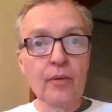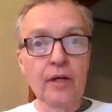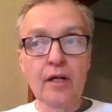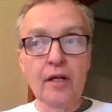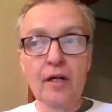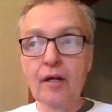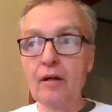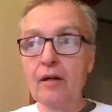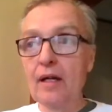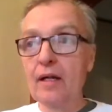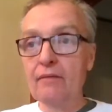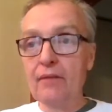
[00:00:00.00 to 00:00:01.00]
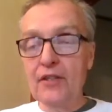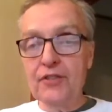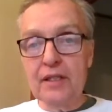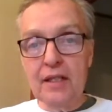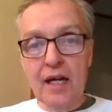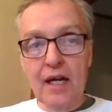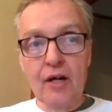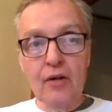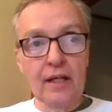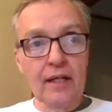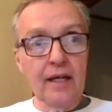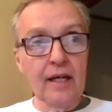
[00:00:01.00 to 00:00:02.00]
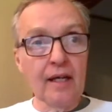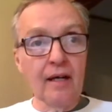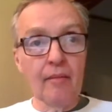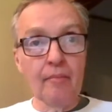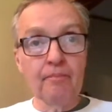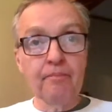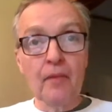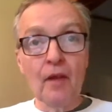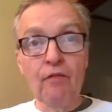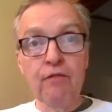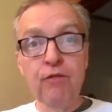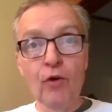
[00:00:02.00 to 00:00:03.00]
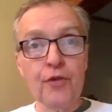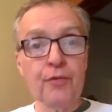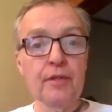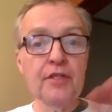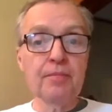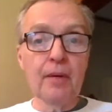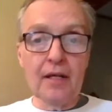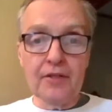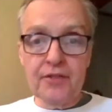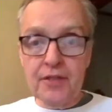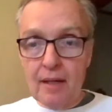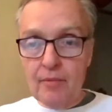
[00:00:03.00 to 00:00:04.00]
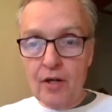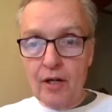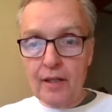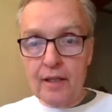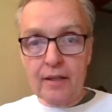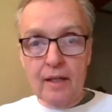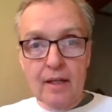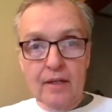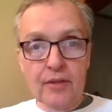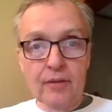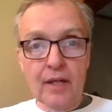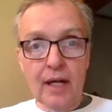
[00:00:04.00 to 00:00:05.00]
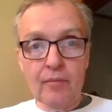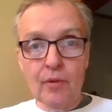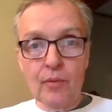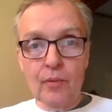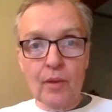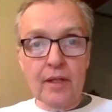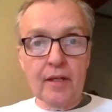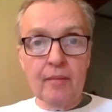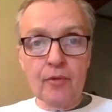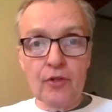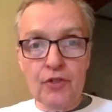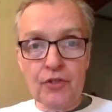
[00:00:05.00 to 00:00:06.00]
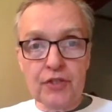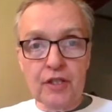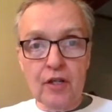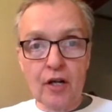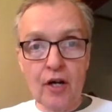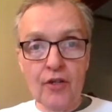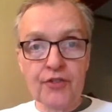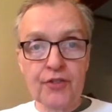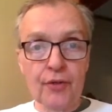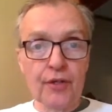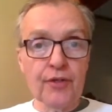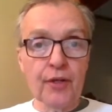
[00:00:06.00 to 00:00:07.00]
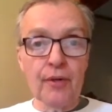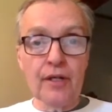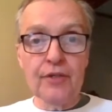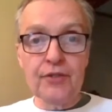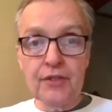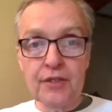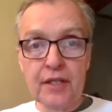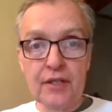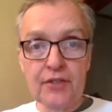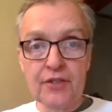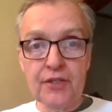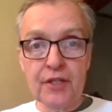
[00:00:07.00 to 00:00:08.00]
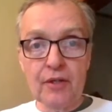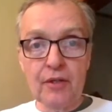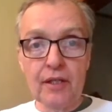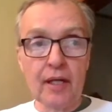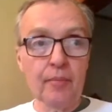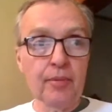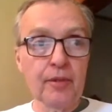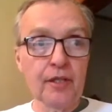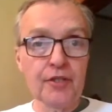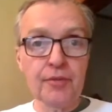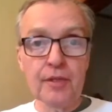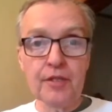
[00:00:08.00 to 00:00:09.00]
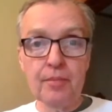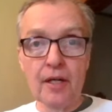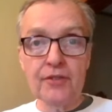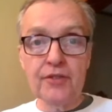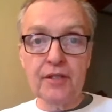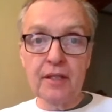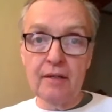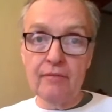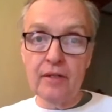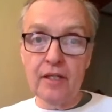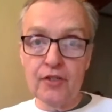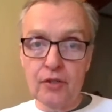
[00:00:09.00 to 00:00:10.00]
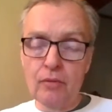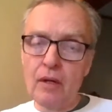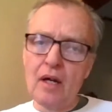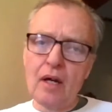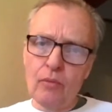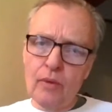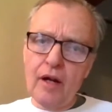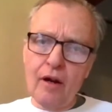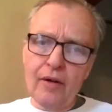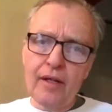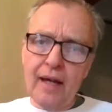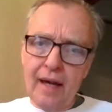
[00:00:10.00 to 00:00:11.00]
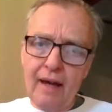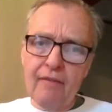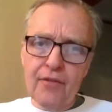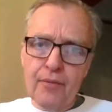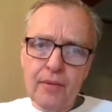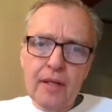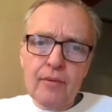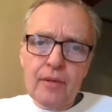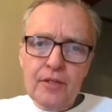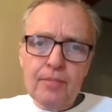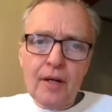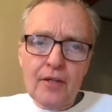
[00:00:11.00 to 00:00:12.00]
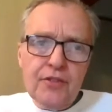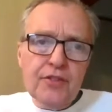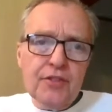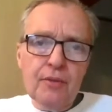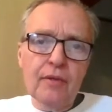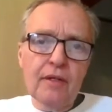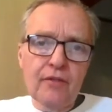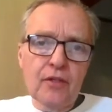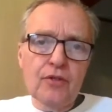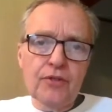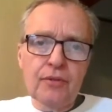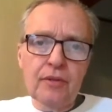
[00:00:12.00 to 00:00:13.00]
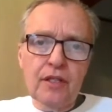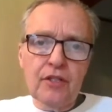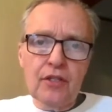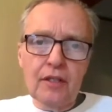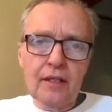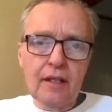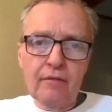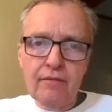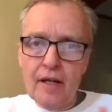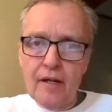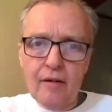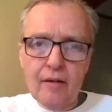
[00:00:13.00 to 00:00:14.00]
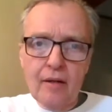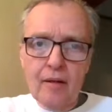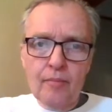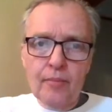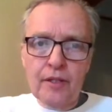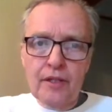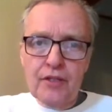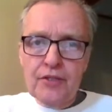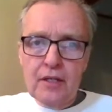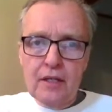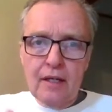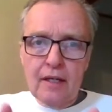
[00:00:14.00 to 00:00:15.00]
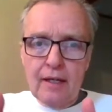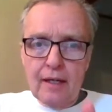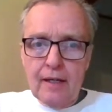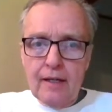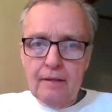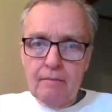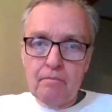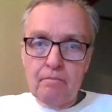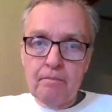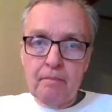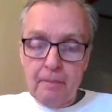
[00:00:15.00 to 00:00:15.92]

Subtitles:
We are investing now in a fourth response, I'm calling it, to 911 and emergency calls so that there isn't necessarily a police response to every issue. We already have three responses that we've used traditionally, fire, police, and